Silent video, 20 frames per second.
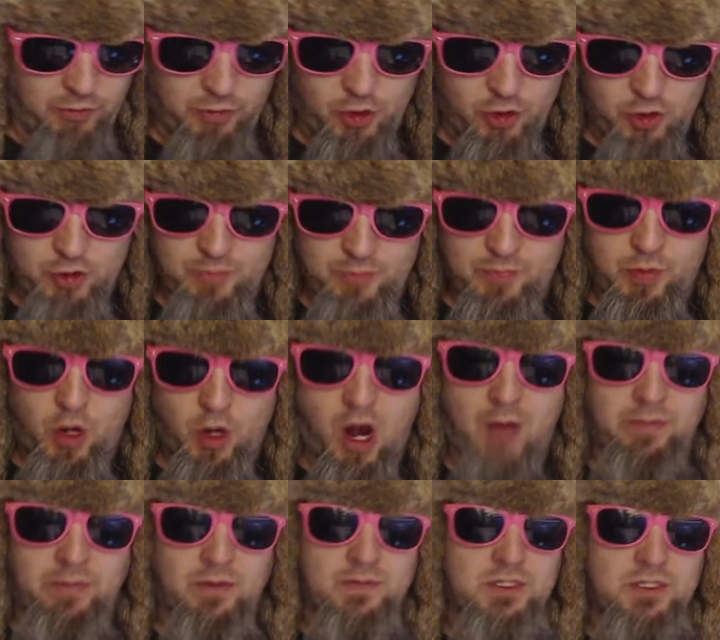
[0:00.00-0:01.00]
room
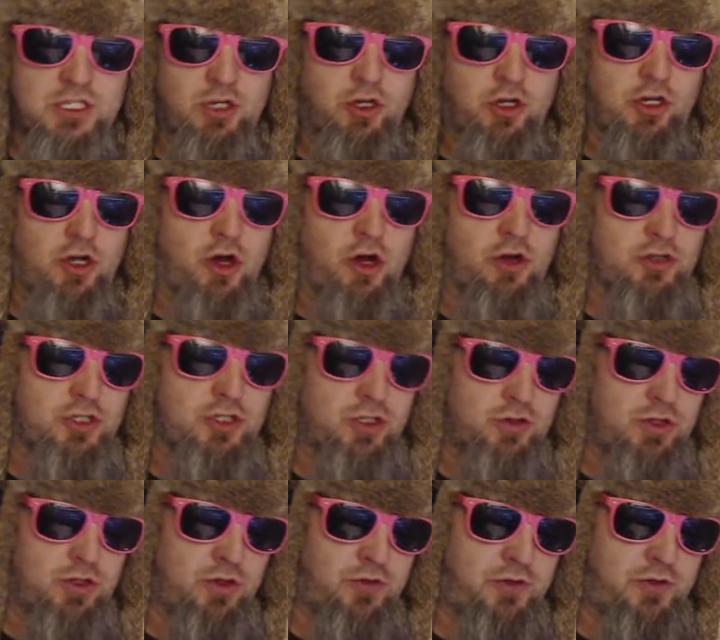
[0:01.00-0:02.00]
problems, you can also
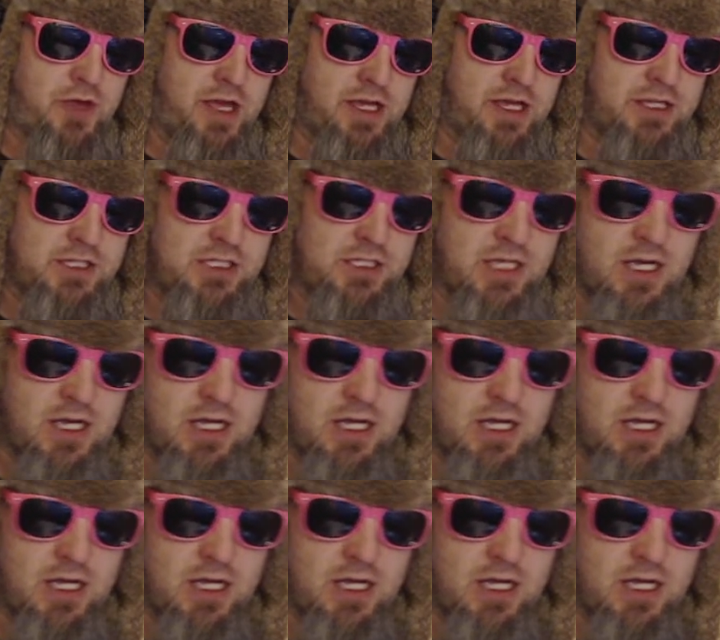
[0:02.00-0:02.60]
do things